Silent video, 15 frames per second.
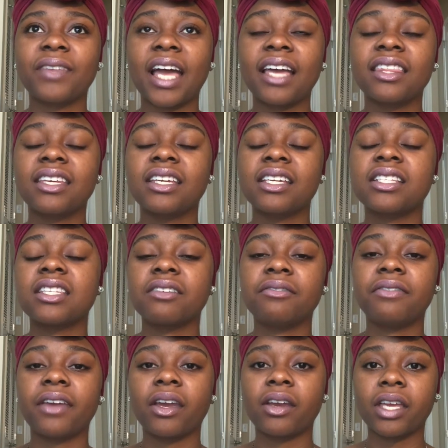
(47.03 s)
I think it's a
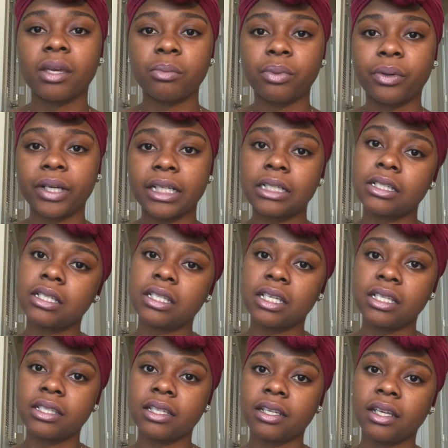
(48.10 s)
very important
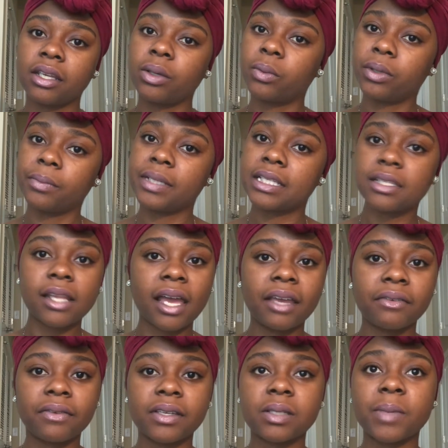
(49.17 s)
season in a woman's
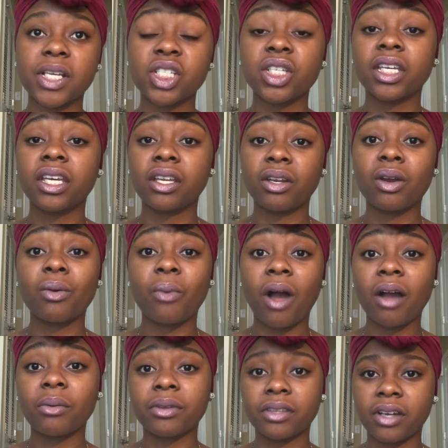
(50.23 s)
life, especially in her
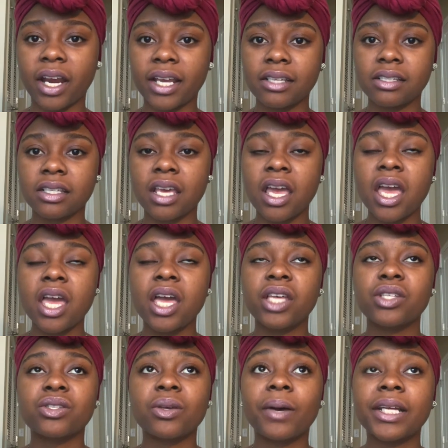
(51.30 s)
walk with Christ.
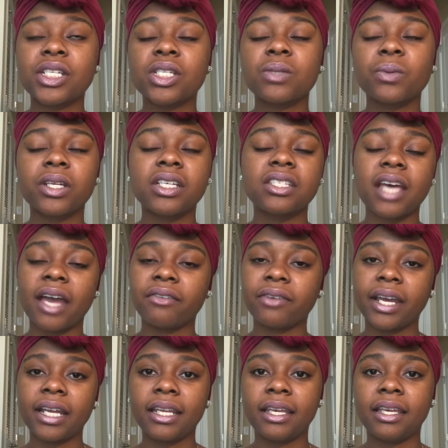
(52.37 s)
And so I just want to dive
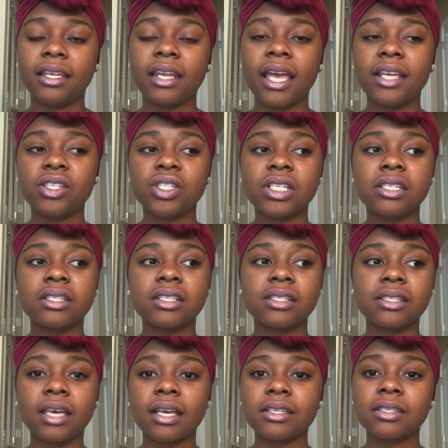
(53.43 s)
right in and just
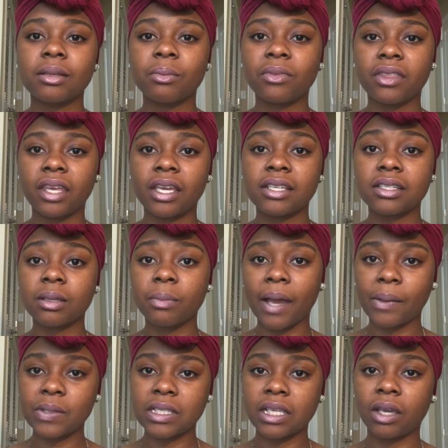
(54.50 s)
discuss some things
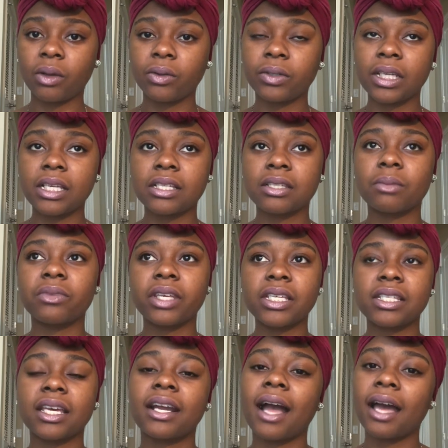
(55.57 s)
about singleness, some
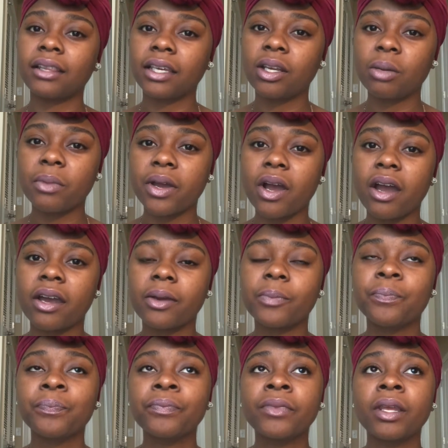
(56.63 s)
things that God laid on my heart.
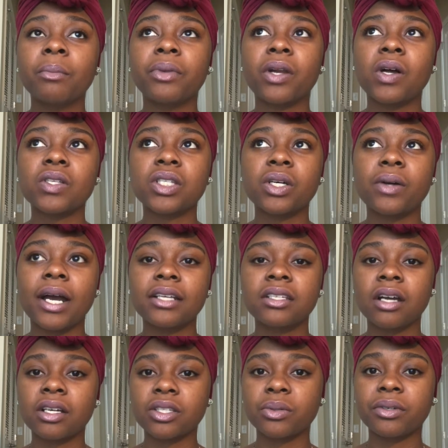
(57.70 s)
But also, I
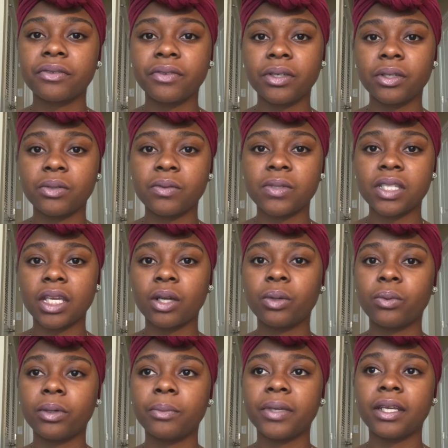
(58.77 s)
talked to a few single
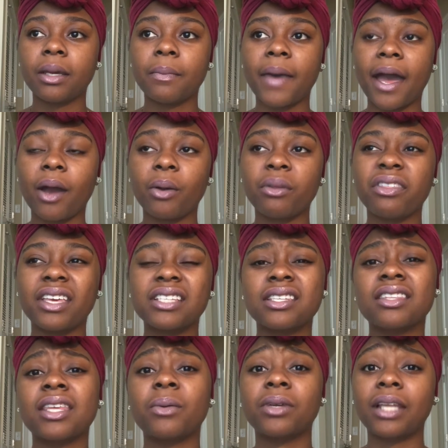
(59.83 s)
women about things
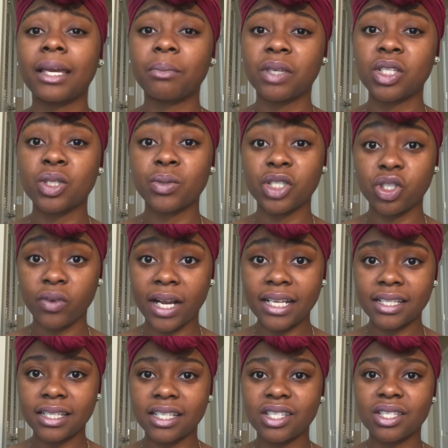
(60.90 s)
that they would like me to
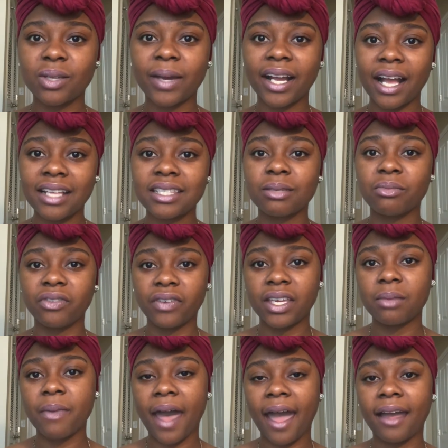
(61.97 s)
address. And so I got some
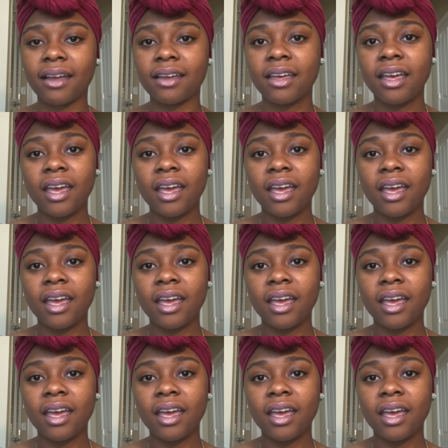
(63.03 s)
feedback